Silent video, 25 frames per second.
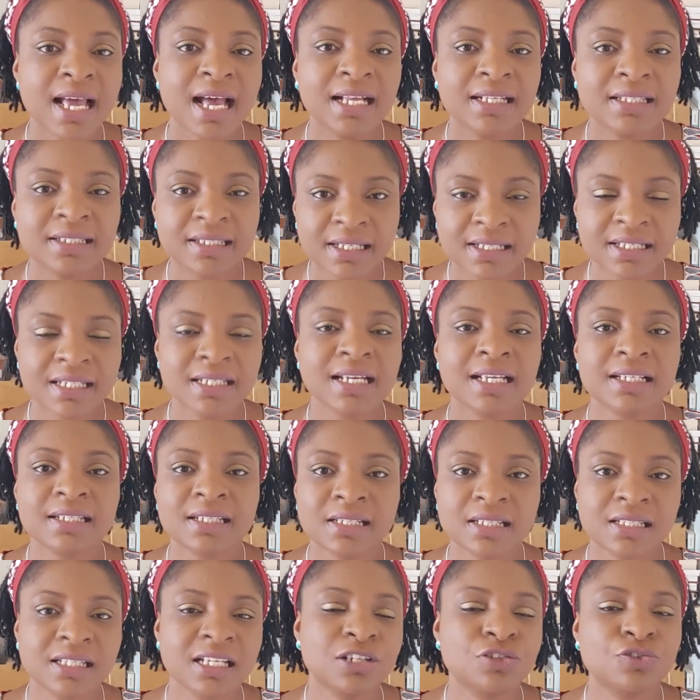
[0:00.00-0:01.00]
a teaching
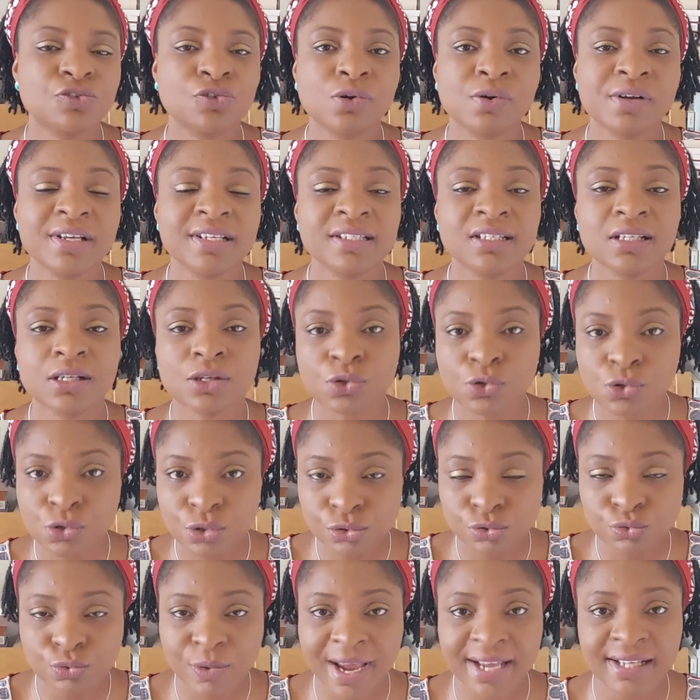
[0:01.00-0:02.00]
assistant role is a
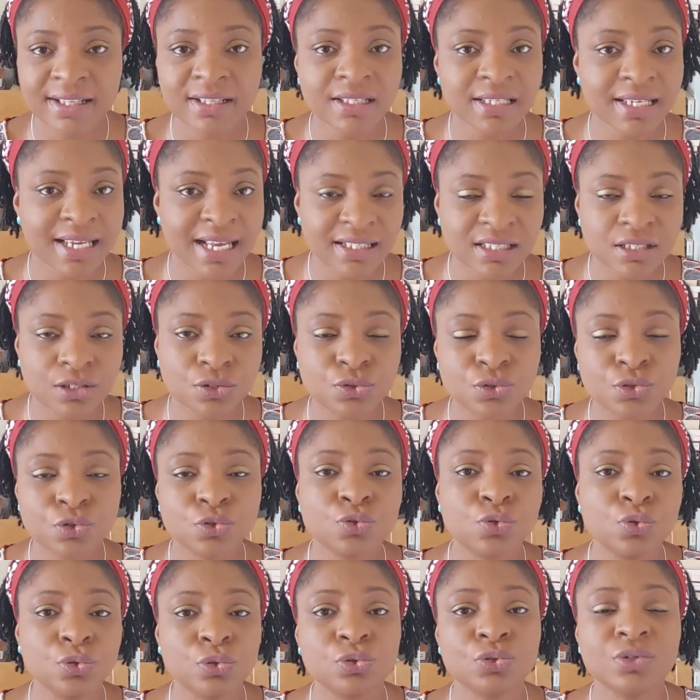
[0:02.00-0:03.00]
good way to get into
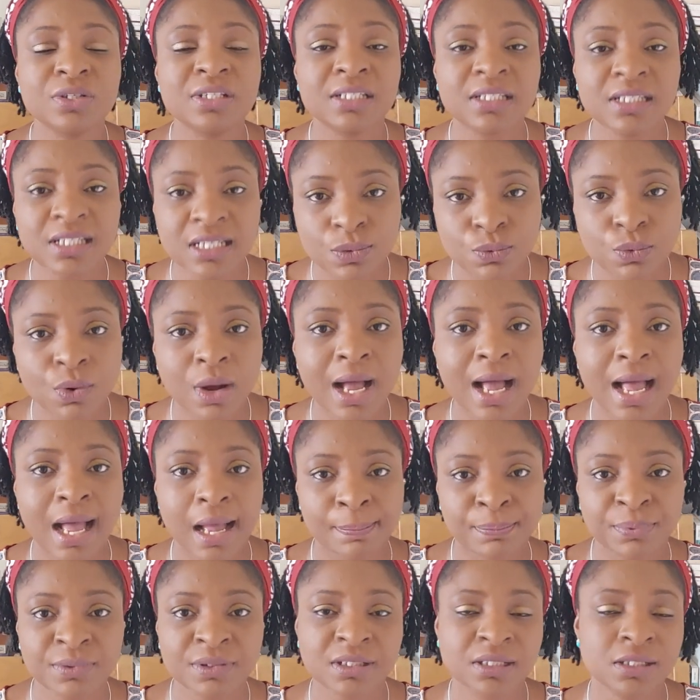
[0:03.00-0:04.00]
school, to see what
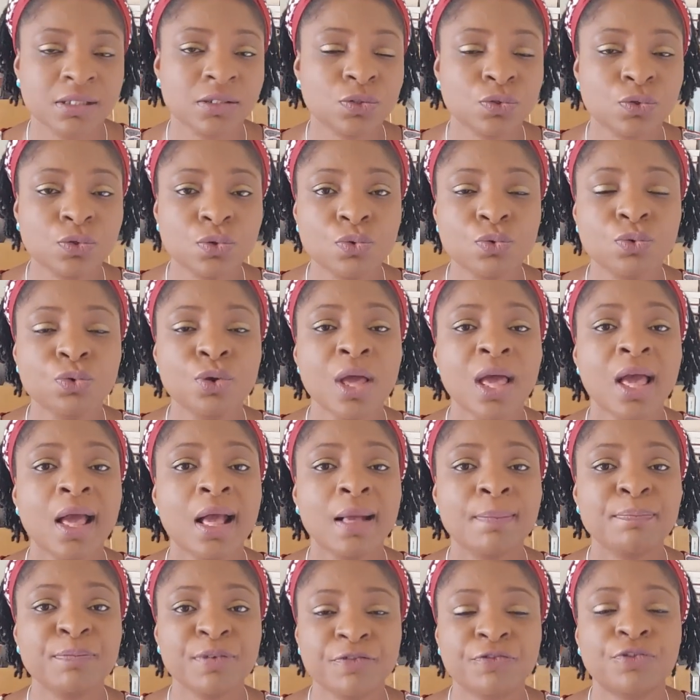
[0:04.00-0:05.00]
happens in school
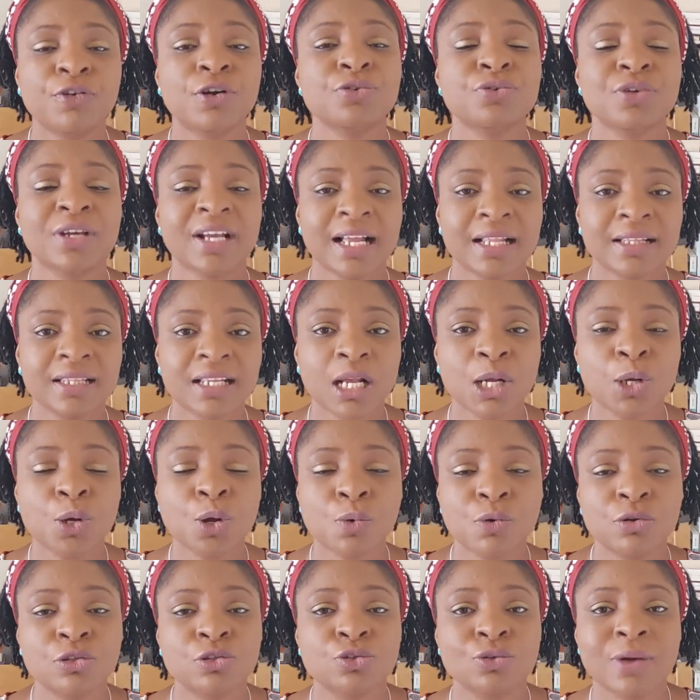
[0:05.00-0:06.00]
before you can then
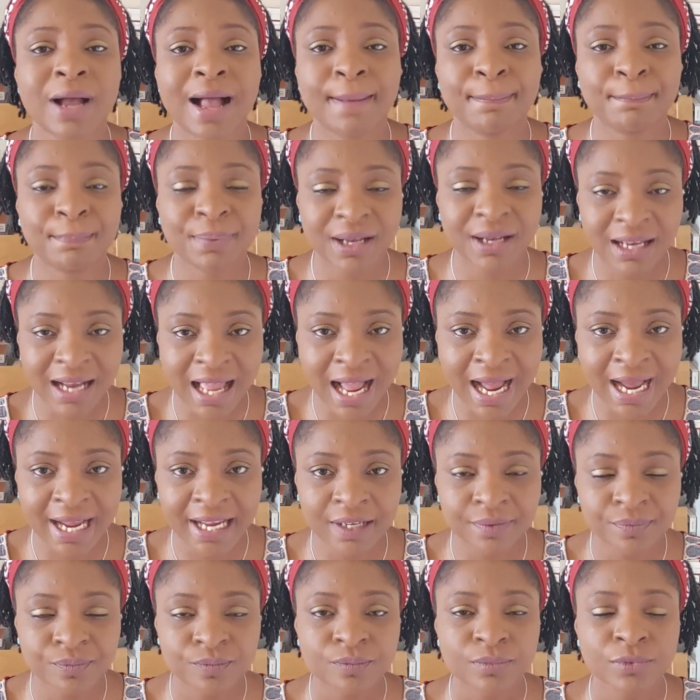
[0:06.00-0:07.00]
go on to
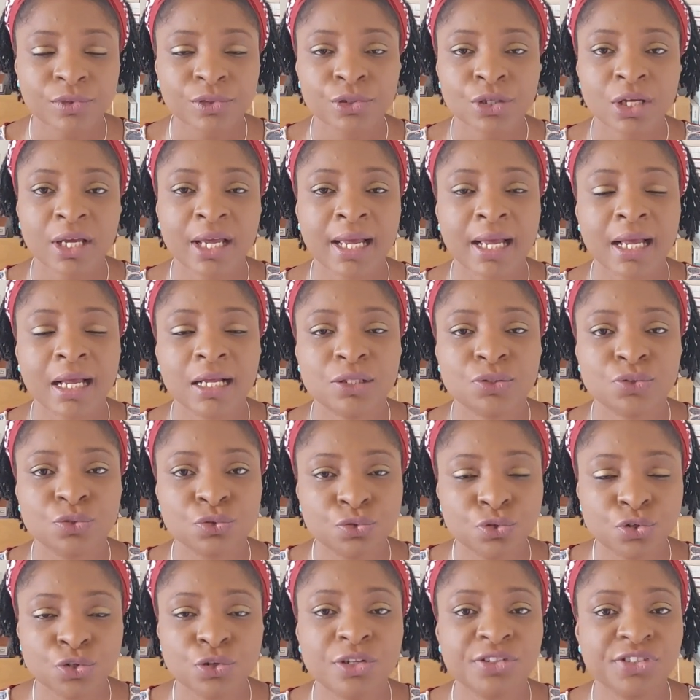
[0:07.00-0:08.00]
apply to
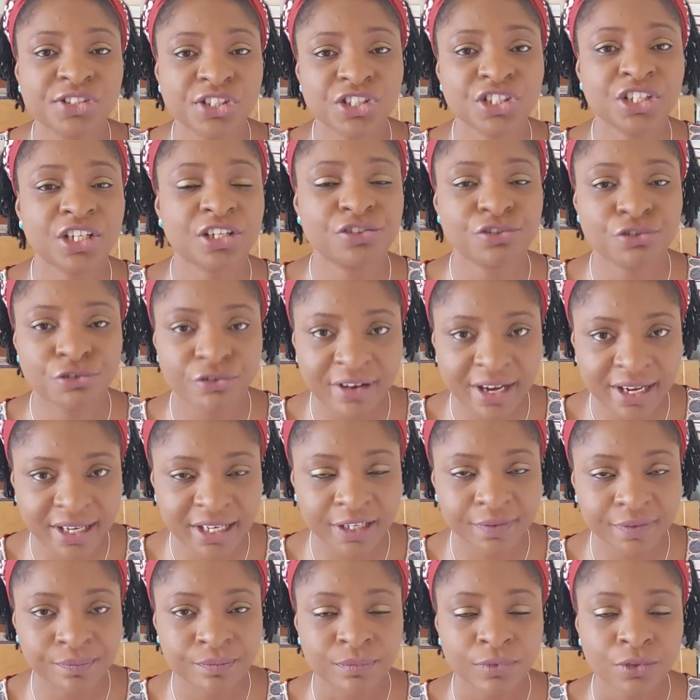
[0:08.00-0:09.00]
do your teacher
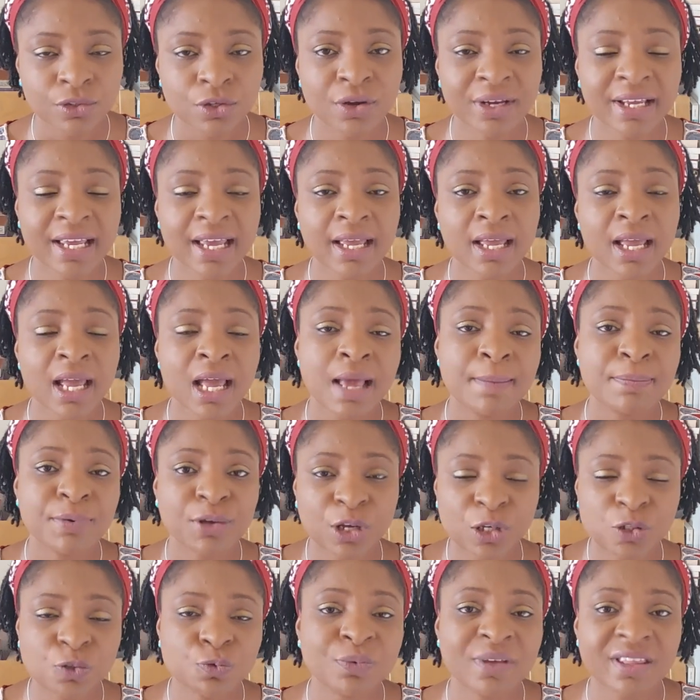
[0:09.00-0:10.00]
training. Okay,
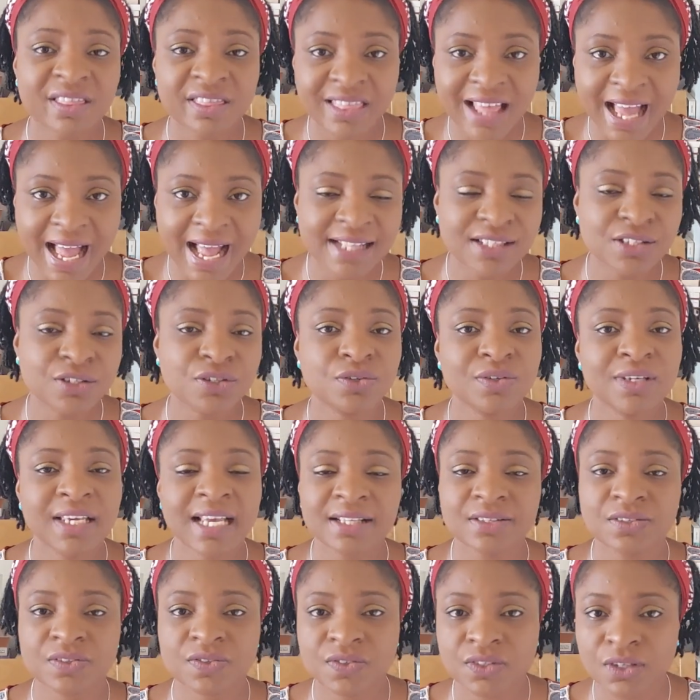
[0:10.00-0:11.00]
because with that you
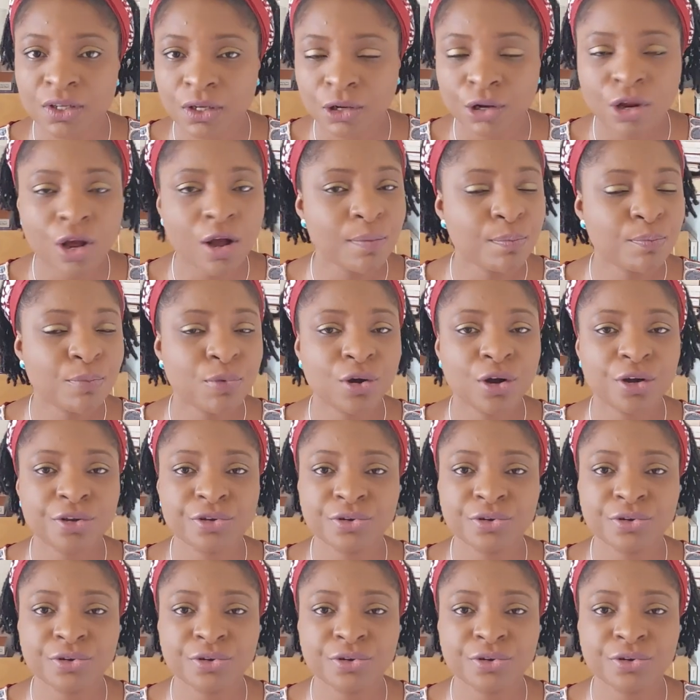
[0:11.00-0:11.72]
get to see a lot more,